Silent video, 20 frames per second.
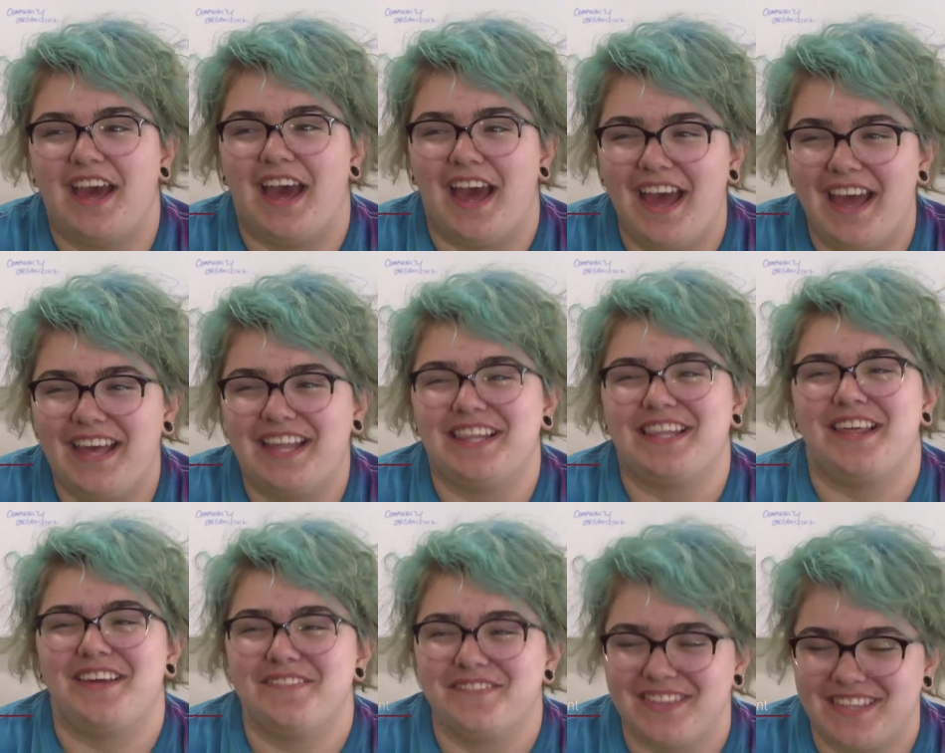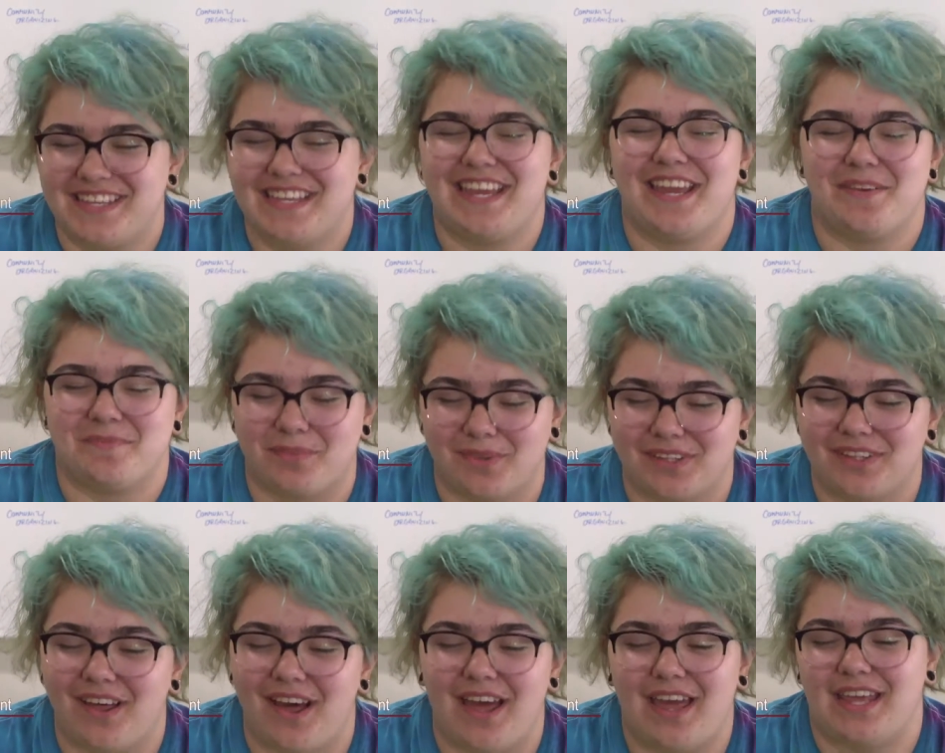I love the camp a
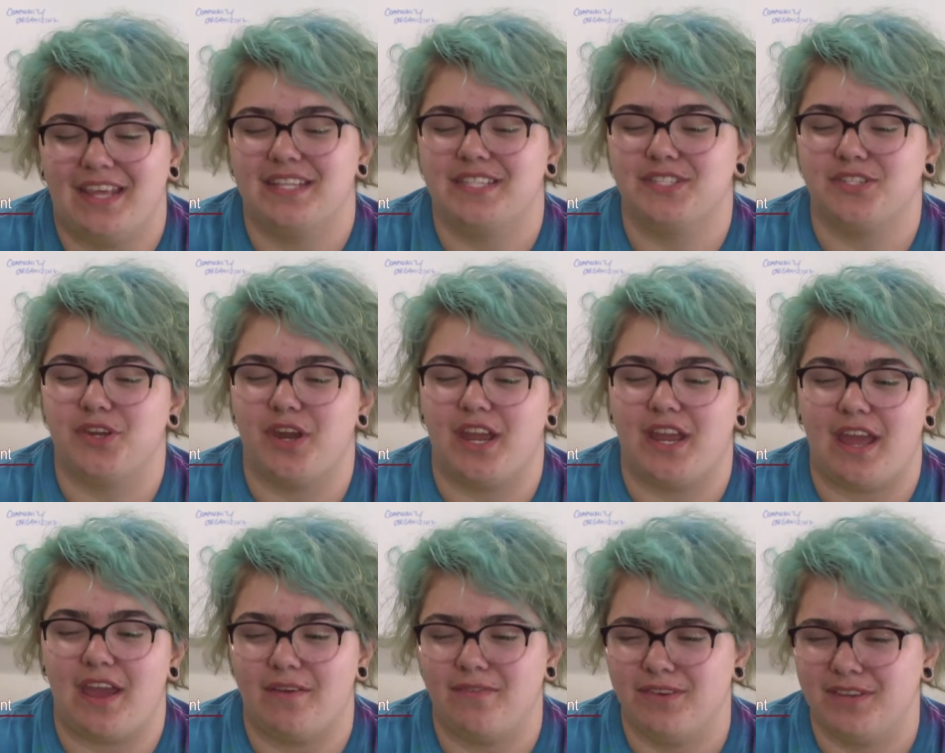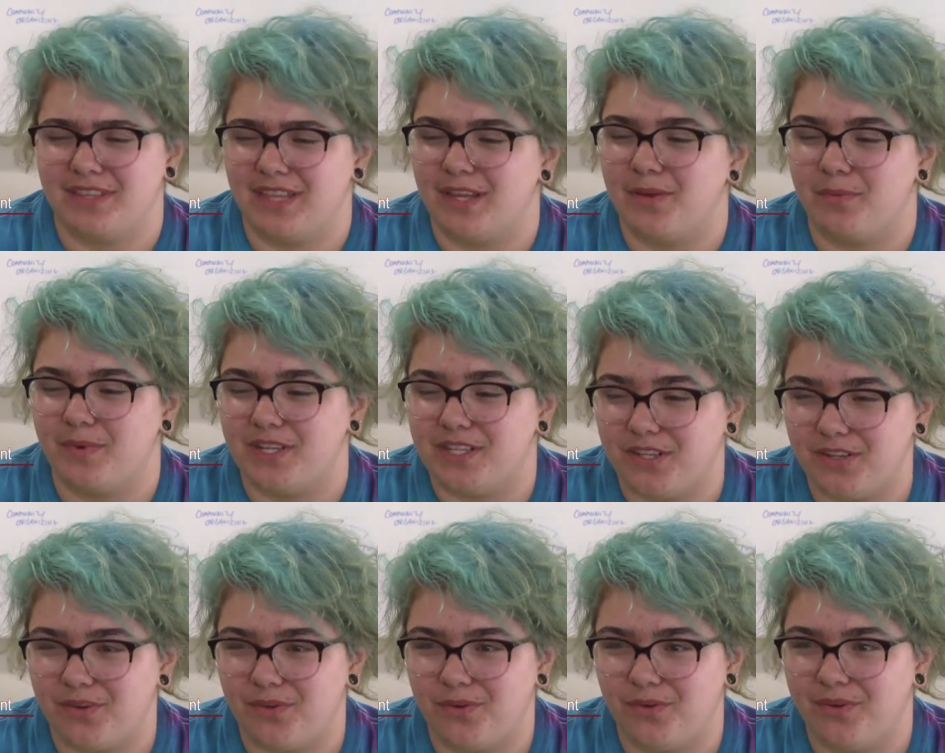lot, it's great. Everything we
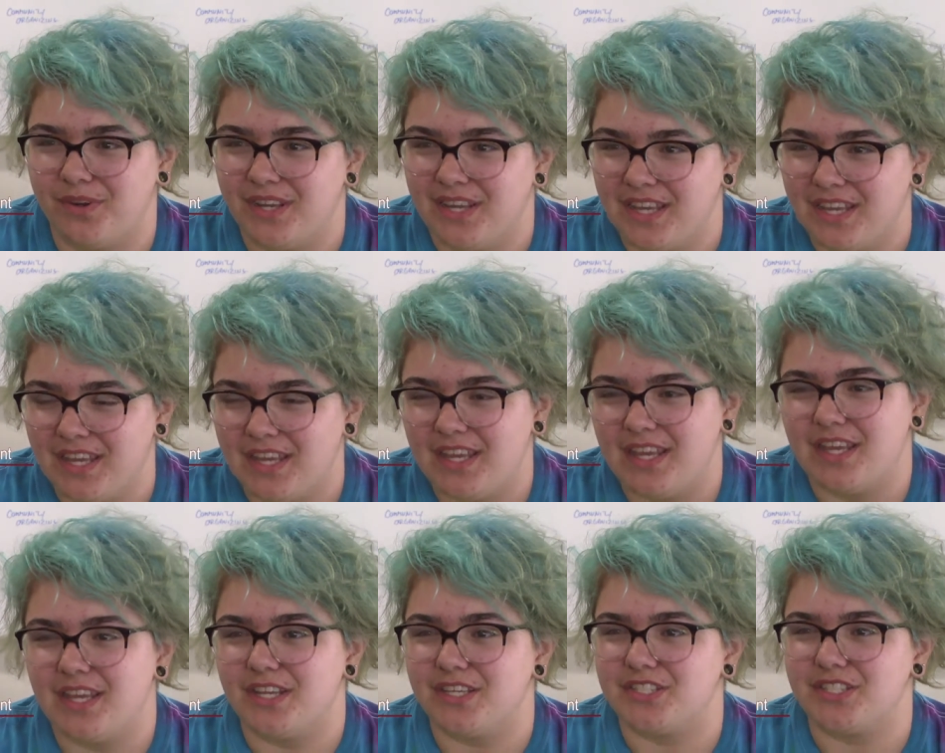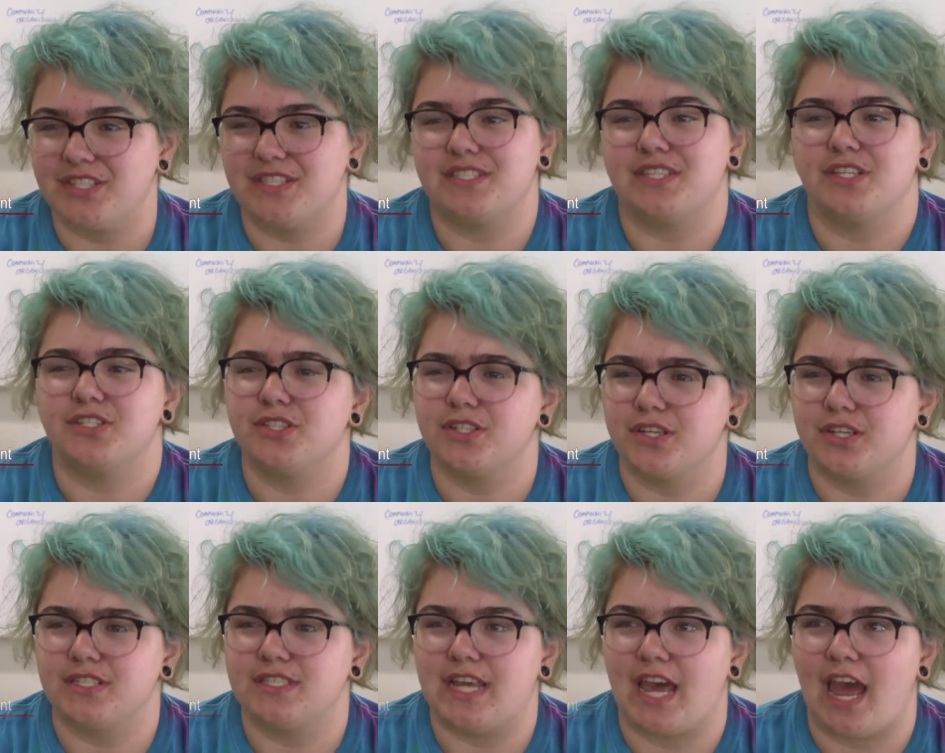do is just such a
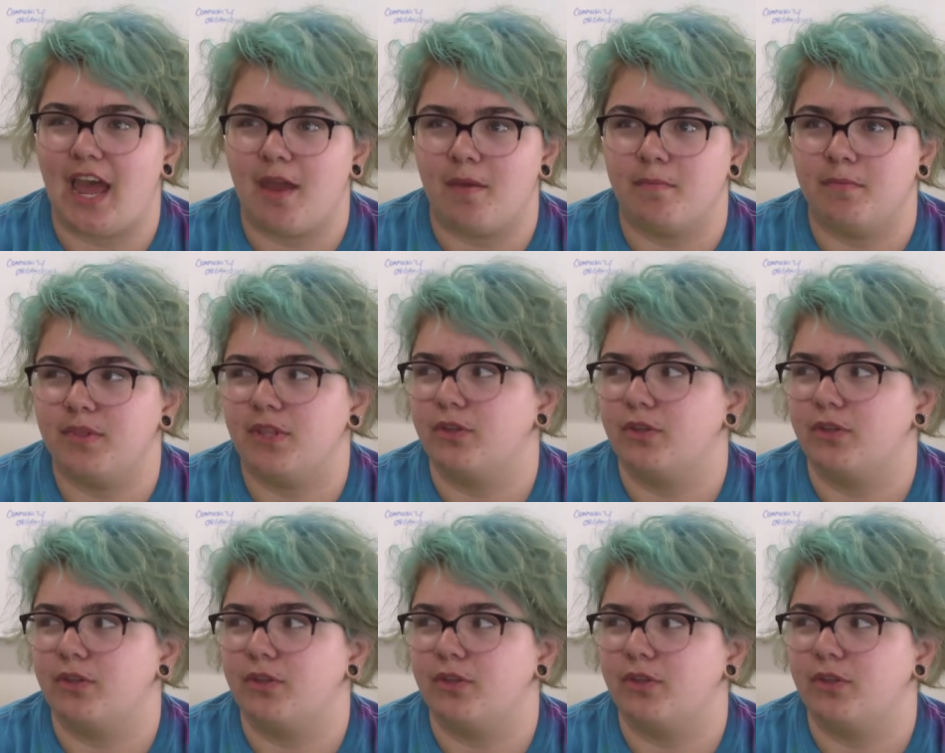good time.